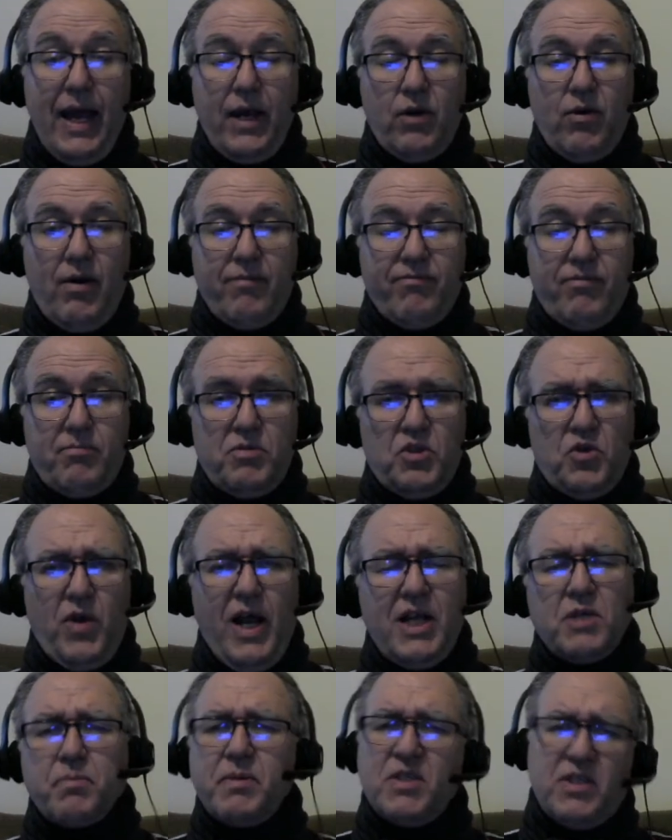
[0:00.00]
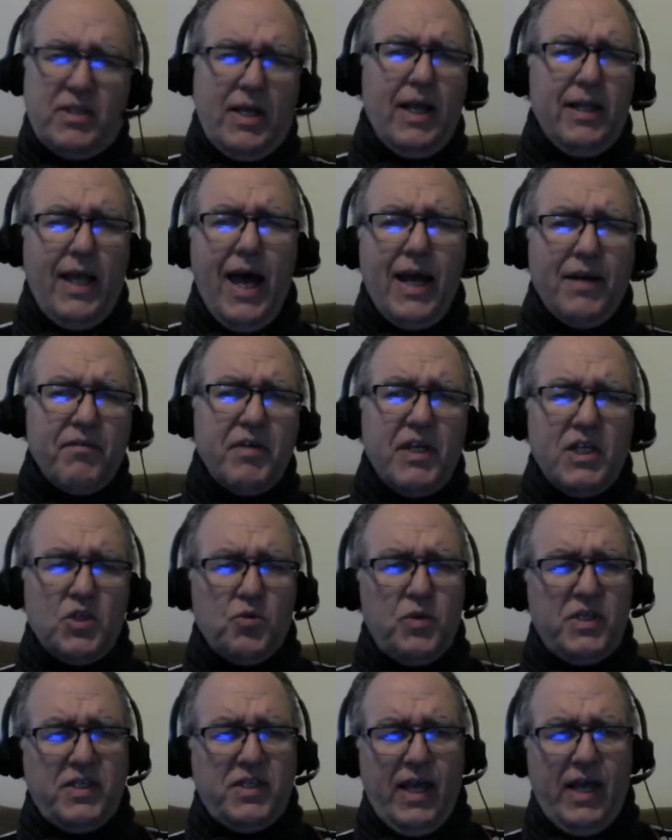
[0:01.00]
diagram from scratch, but a lot of
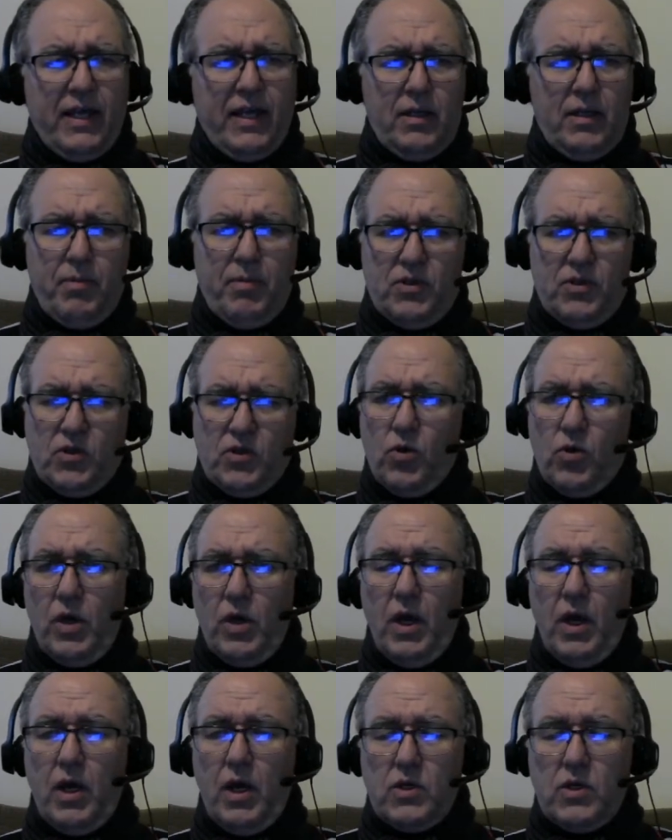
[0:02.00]
it is recyclable.